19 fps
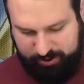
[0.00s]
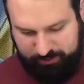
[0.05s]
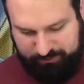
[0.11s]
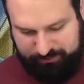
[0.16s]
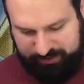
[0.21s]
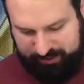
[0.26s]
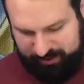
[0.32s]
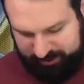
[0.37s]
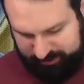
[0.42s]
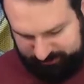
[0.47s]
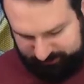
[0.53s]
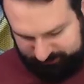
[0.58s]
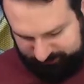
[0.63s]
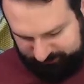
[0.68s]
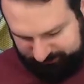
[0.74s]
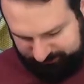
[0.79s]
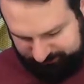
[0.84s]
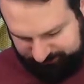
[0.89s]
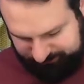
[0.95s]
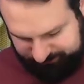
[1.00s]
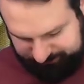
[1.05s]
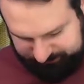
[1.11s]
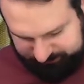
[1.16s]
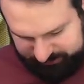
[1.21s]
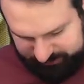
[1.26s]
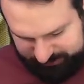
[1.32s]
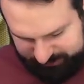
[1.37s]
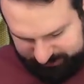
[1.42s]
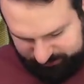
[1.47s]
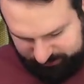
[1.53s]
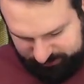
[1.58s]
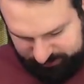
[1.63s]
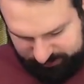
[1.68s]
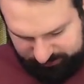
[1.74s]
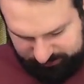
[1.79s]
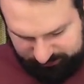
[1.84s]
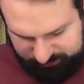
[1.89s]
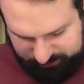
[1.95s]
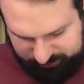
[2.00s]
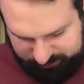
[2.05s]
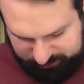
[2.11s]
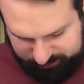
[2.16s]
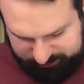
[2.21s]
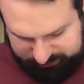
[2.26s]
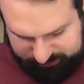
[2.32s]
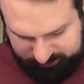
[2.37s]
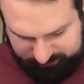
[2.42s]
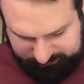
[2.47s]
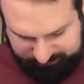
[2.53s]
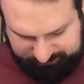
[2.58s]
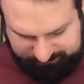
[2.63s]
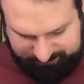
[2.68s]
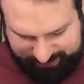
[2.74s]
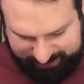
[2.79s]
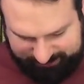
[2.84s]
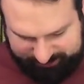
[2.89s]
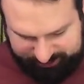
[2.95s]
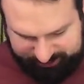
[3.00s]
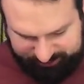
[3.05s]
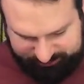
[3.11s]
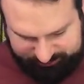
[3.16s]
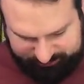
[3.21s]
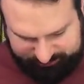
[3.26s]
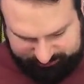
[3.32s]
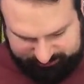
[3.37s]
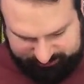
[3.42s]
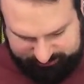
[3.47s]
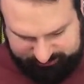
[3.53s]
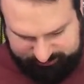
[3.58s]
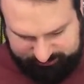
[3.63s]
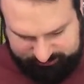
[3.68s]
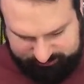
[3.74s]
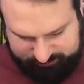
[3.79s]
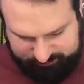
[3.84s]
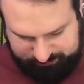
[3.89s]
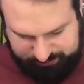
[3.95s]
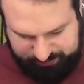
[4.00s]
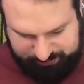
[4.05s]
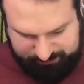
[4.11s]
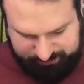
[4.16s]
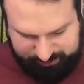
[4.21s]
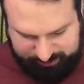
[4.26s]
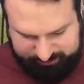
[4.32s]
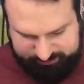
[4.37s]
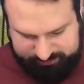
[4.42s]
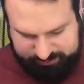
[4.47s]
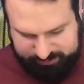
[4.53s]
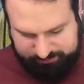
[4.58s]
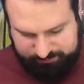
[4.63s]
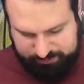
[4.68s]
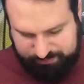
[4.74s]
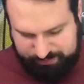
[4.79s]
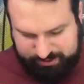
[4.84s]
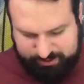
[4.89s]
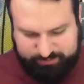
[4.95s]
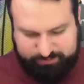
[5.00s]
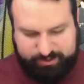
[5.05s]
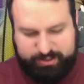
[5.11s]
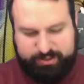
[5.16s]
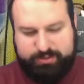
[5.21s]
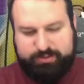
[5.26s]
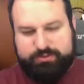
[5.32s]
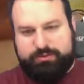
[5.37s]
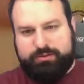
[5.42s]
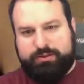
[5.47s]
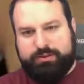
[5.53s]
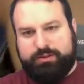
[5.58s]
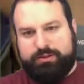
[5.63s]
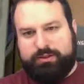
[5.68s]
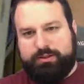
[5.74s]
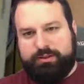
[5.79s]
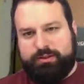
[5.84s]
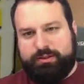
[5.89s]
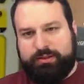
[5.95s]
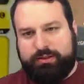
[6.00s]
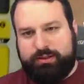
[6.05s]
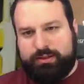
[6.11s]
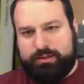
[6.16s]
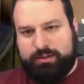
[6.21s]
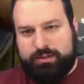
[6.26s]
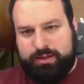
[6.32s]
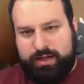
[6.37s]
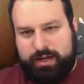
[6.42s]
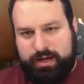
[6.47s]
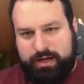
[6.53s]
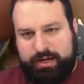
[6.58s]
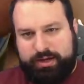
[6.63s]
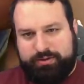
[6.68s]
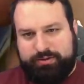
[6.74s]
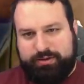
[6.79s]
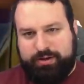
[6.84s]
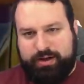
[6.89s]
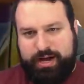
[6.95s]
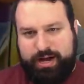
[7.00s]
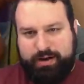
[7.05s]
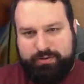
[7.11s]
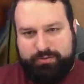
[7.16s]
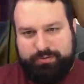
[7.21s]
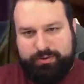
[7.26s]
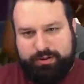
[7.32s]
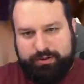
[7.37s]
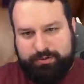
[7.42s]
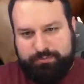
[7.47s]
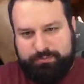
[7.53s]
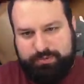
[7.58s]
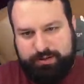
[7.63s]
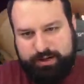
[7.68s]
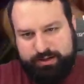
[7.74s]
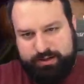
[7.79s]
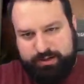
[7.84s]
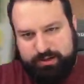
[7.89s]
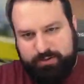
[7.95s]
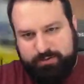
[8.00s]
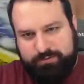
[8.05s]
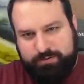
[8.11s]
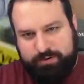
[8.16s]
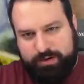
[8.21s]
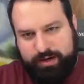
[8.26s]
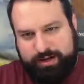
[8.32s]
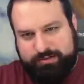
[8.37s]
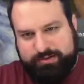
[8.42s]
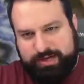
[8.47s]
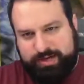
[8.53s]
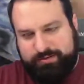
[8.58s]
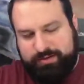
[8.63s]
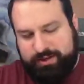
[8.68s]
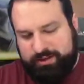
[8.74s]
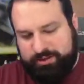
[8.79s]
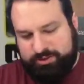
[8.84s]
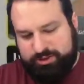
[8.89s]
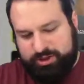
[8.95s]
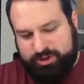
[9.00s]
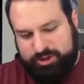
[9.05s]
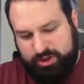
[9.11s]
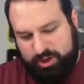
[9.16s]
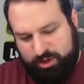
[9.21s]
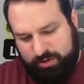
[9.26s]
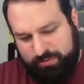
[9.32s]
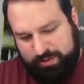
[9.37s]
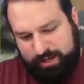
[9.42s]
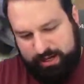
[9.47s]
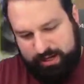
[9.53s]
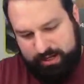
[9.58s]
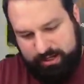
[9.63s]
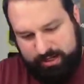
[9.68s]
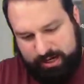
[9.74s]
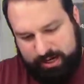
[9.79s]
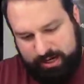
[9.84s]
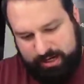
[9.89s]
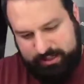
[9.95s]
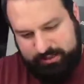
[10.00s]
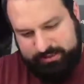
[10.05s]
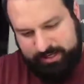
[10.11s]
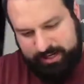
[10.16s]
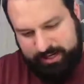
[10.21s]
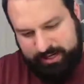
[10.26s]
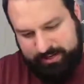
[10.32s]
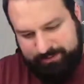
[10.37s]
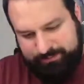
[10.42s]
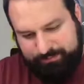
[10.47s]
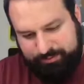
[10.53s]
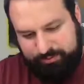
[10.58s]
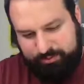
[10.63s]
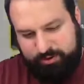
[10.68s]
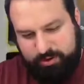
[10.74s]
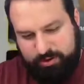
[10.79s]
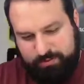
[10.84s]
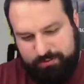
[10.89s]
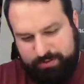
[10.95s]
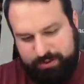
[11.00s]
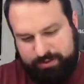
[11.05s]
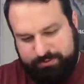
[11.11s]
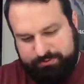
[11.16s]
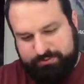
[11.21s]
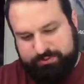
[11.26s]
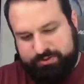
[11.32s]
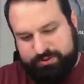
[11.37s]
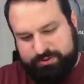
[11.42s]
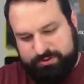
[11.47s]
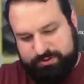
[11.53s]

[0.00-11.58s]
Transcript: the other I guess what you almost called factions would be a box design would be great. I don't know how they're planning to go for it. Outside of that, there's so many goddamn promos.